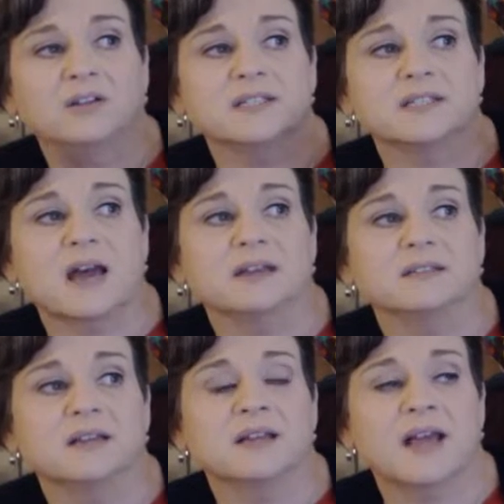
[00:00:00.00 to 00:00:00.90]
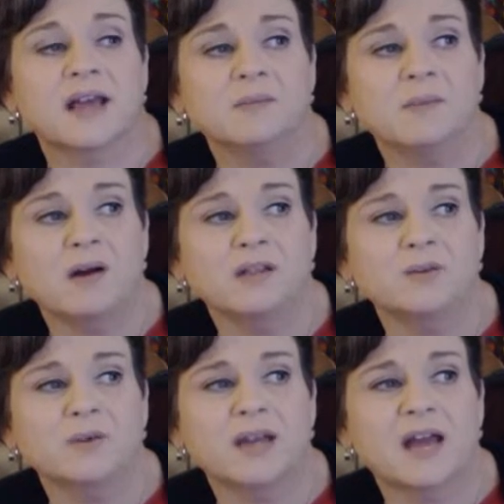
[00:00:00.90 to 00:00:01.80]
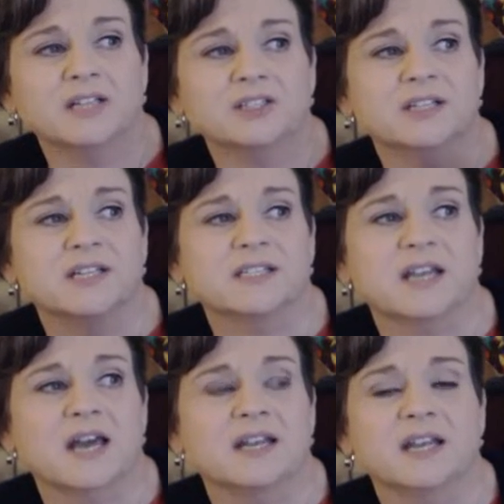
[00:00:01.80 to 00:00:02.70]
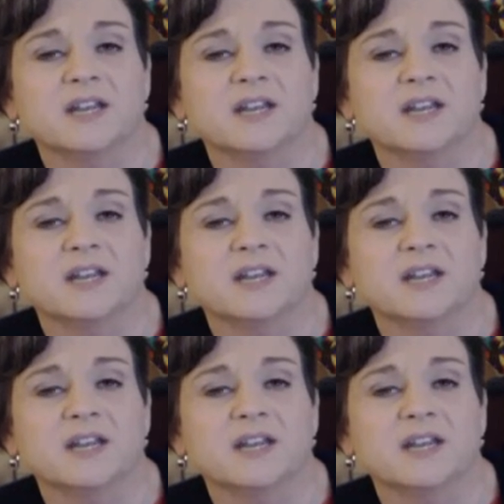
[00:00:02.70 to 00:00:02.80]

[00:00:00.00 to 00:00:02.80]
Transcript: Is that an anabolic reaction? Is that